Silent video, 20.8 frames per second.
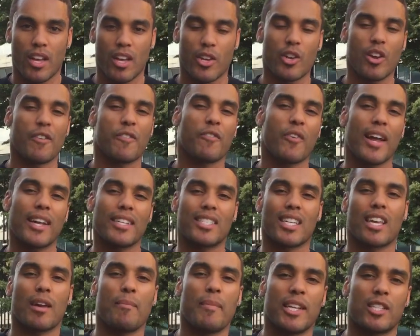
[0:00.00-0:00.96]
You're afraid
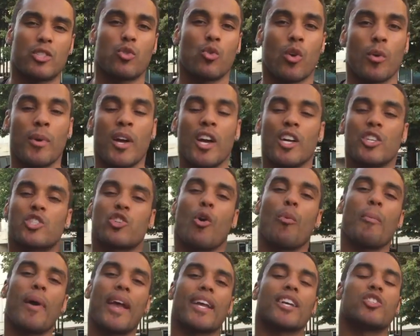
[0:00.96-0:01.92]
to commit to them.
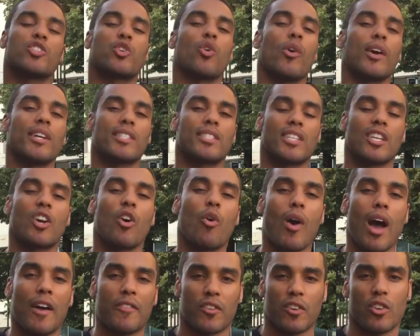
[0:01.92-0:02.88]
So make a choice to
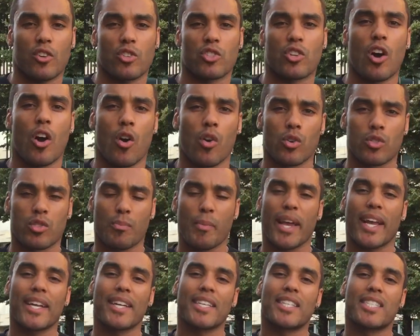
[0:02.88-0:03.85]
go after those goals.
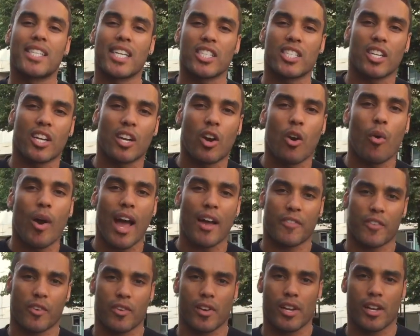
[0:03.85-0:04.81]
Make a decision to go
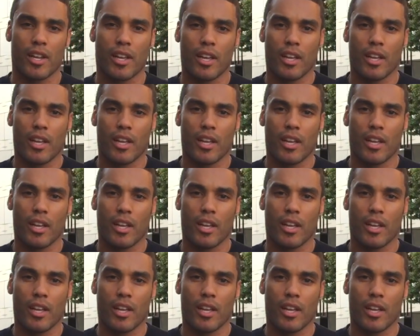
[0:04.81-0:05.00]
after it.